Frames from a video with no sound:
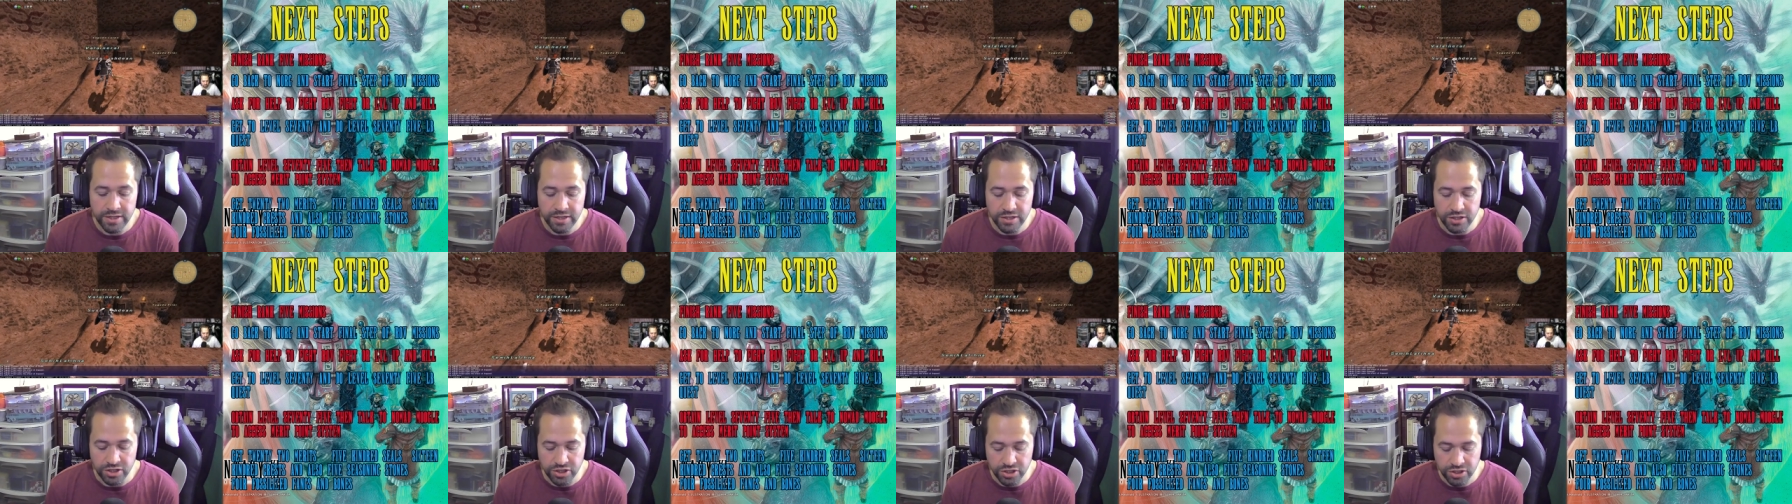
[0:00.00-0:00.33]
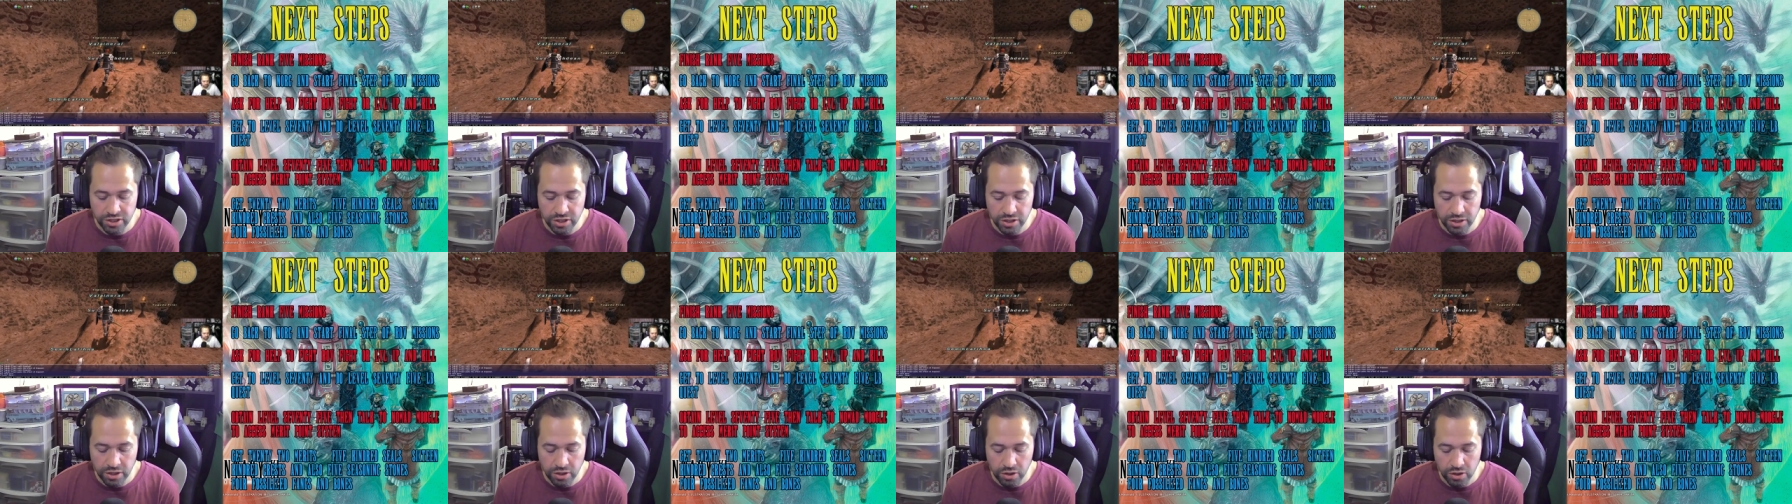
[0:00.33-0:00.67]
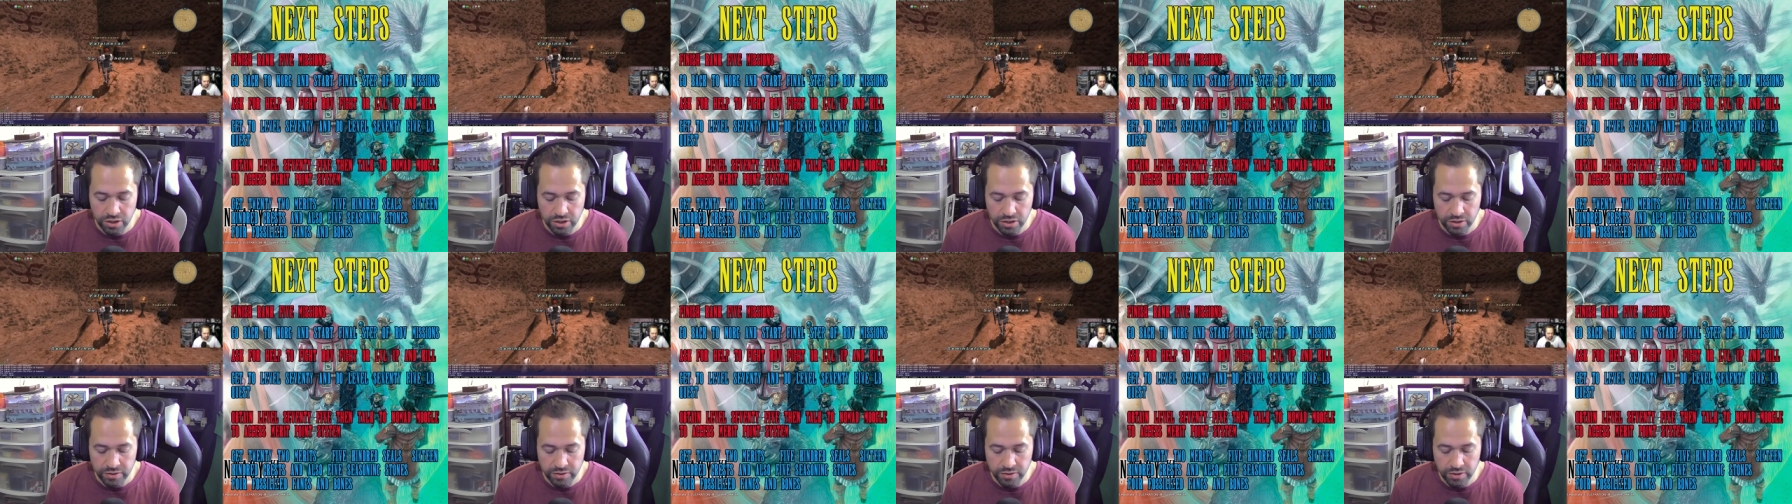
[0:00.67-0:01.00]
Just all
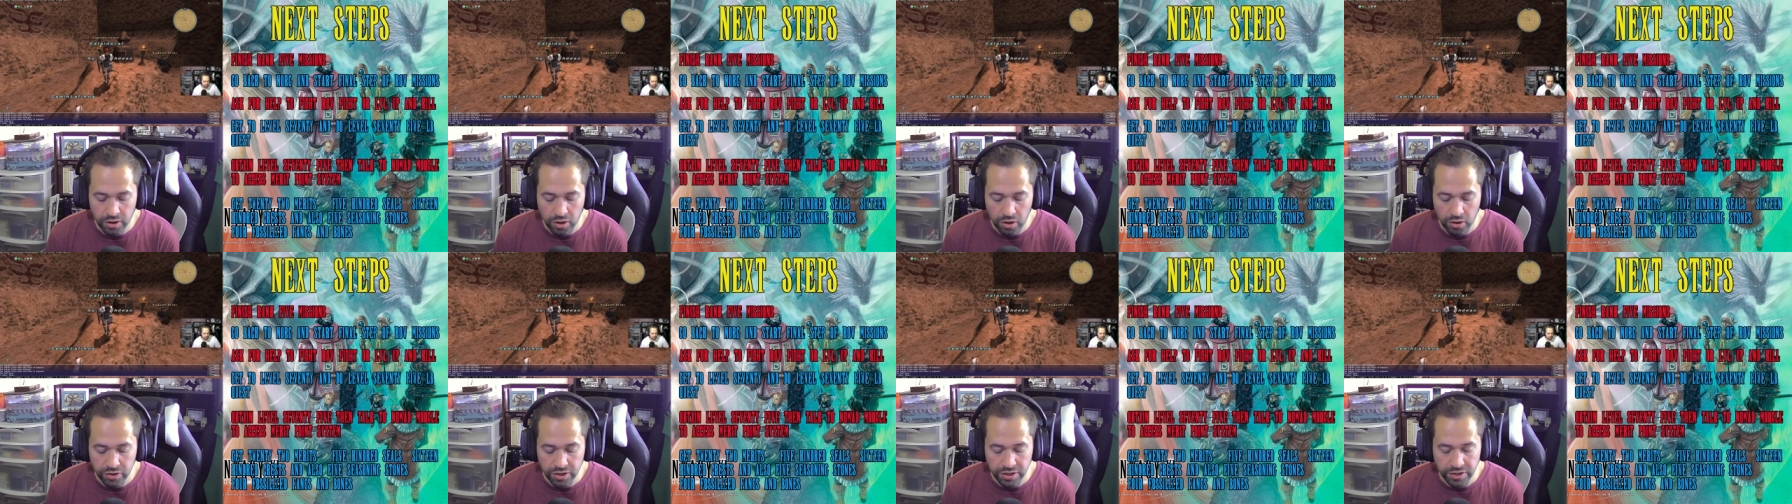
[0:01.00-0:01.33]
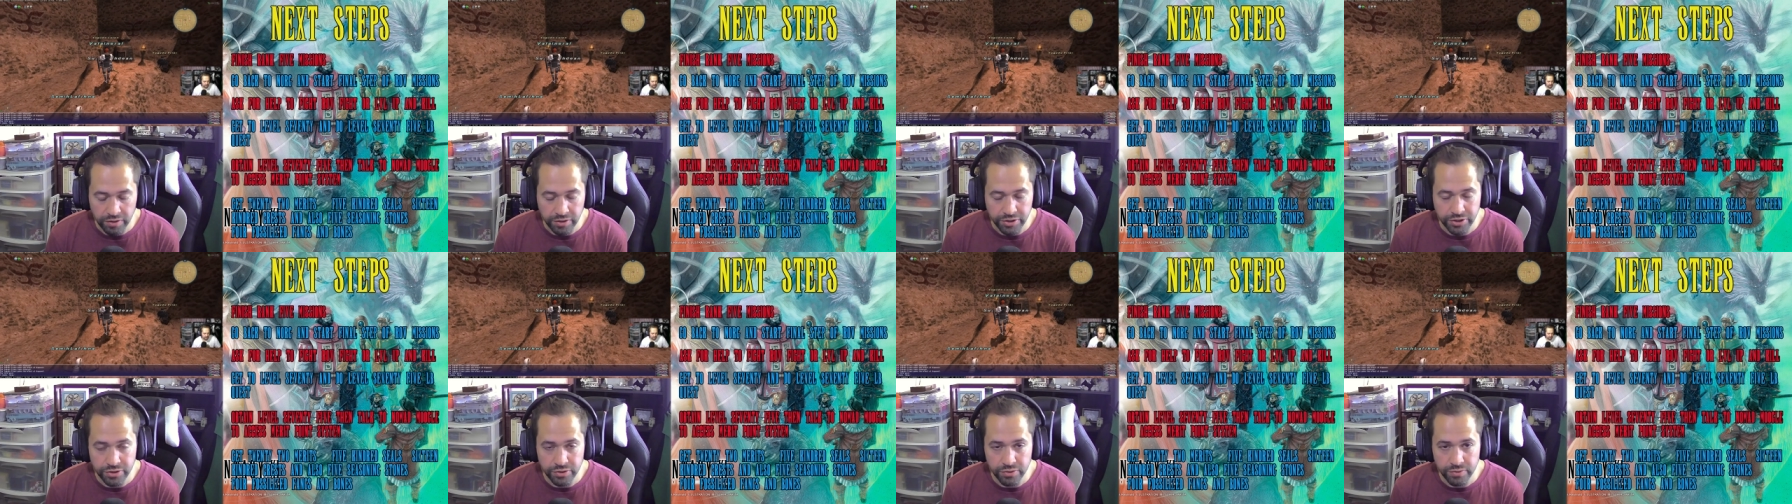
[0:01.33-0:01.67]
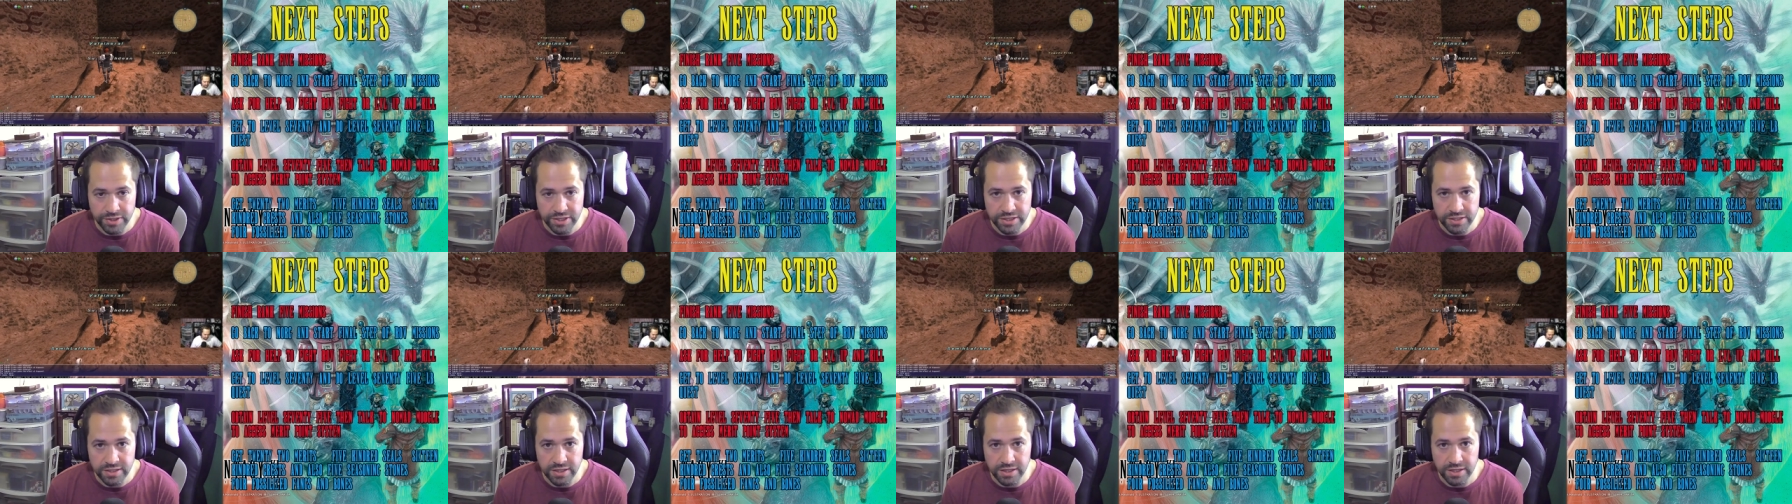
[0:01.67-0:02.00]
it'll do
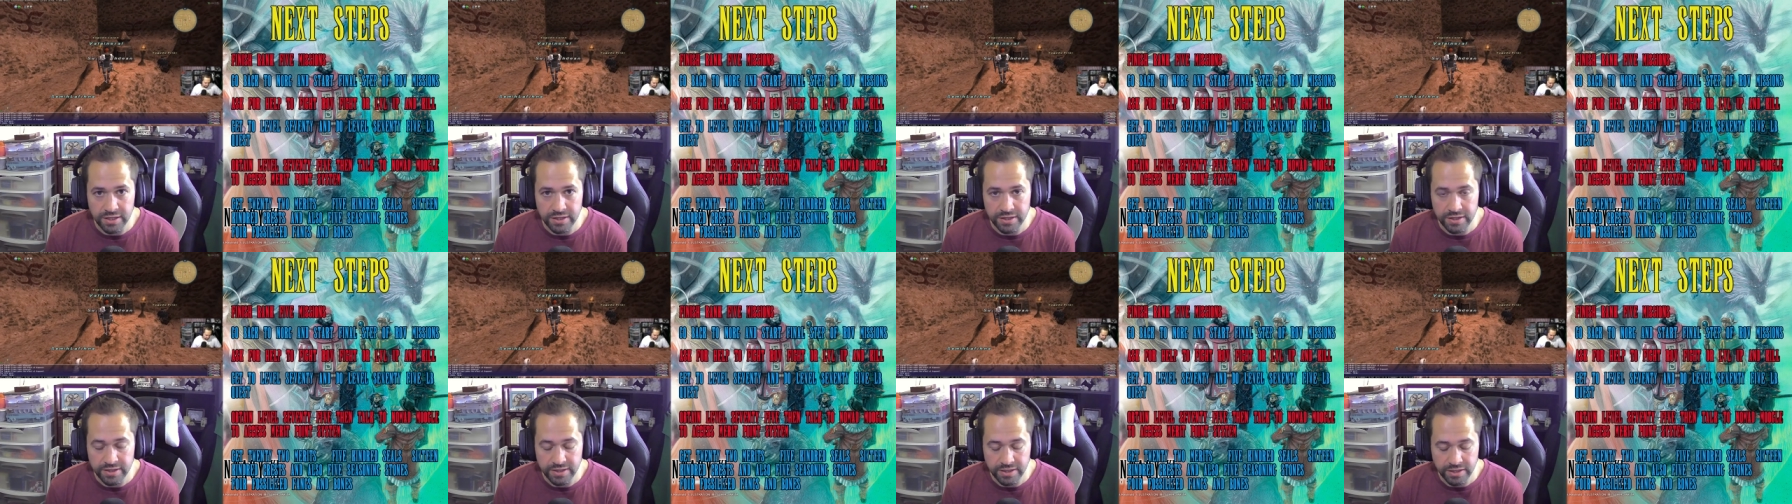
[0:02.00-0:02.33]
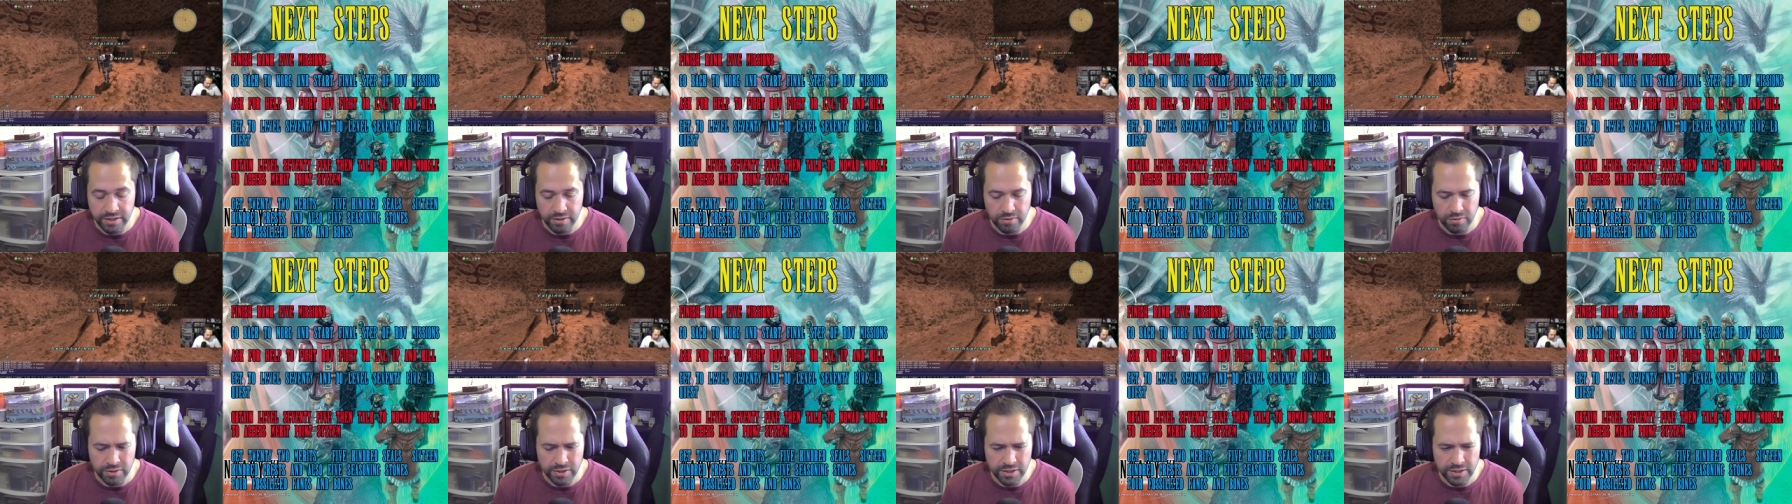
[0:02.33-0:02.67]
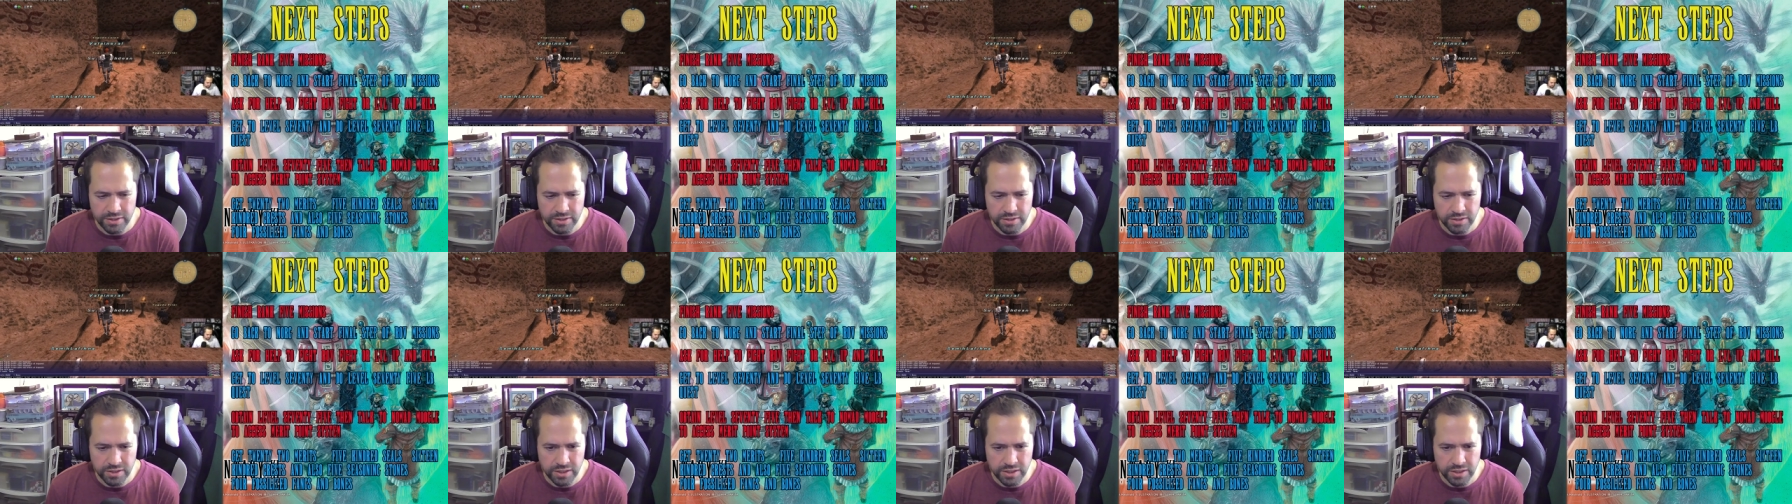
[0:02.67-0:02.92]
is it'll